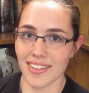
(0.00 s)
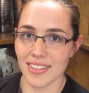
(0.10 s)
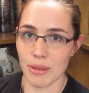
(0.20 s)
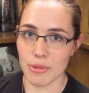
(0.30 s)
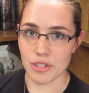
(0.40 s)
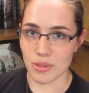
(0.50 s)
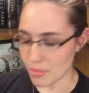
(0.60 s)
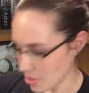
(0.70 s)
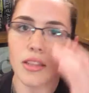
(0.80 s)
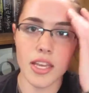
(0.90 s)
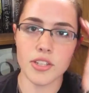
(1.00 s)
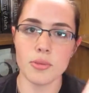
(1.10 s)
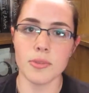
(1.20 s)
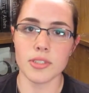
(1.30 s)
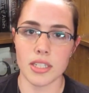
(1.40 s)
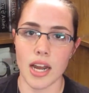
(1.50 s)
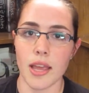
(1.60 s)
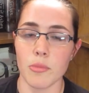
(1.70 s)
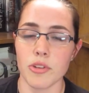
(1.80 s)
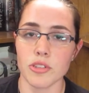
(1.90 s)
let me show them. The two books that I
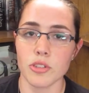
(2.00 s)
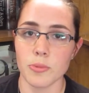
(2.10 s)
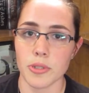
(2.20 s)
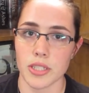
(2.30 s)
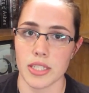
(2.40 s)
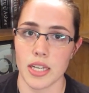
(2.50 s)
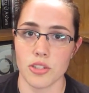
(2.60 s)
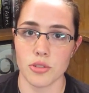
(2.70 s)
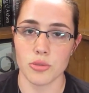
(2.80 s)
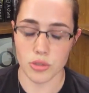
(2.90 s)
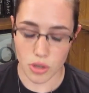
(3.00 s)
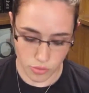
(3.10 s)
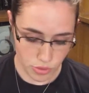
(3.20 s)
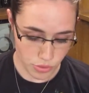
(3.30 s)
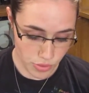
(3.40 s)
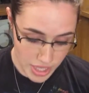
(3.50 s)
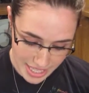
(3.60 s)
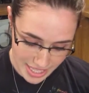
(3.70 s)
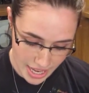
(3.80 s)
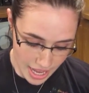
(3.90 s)
am super excited to to
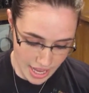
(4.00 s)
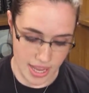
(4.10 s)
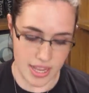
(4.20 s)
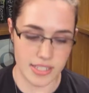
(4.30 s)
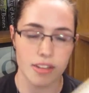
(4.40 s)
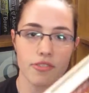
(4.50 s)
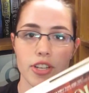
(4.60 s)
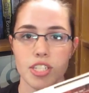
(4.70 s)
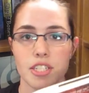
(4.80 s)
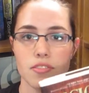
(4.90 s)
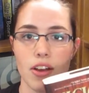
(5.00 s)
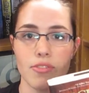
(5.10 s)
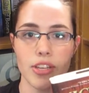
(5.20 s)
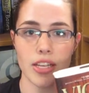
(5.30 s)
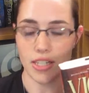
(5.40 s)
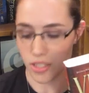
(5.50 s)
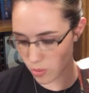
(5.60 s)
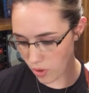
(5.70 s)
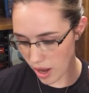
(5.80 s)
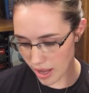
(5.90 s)
read is Vicious by V.E.
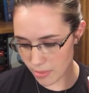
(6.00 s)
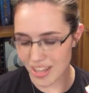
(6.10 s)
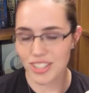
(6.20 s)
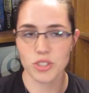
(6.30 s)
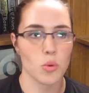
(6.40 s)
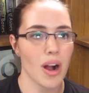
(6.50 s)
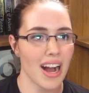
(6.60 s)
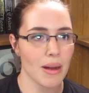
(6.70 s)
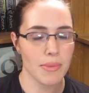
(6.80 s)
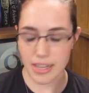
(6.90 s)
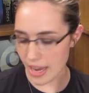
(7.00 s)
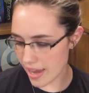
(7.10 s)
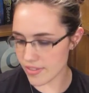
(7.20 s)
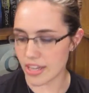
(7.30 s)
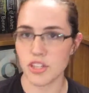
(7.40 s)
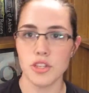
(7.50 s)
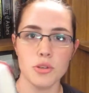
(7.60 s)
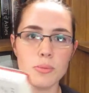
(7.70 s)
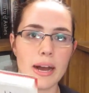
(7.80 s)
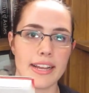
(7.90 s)
Schwab, Schwab, and then
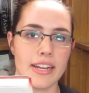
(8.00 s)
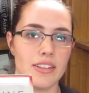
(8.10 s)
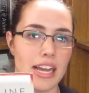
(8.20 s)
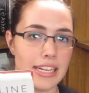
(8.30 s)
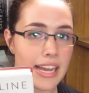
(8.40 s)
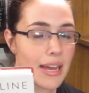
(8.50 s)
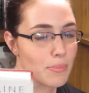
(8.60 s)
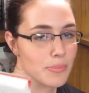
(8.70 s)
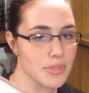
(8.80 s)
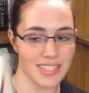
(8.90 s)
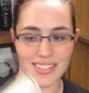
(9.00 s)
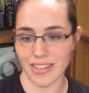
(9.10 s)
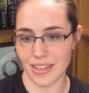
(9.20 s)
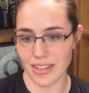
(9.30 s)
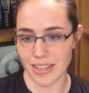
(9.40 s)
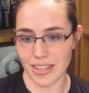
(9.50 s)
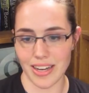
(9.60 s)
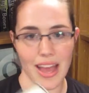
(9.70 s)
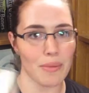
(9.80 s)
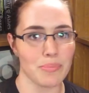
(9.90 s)
You by Caroline Keps,
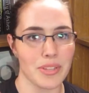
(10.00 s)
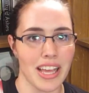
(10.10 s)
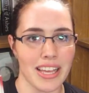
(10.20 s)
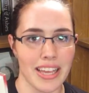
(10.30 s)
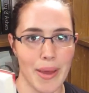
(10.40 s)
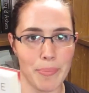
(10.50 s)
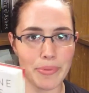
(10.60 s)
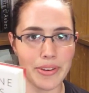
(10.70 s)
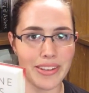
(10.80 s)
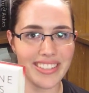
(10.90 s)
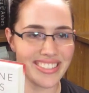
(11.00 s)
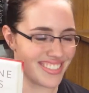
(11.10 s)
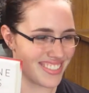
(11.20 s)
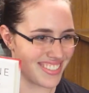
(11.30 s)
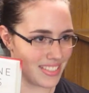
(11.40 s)
Knepp, Kepnist,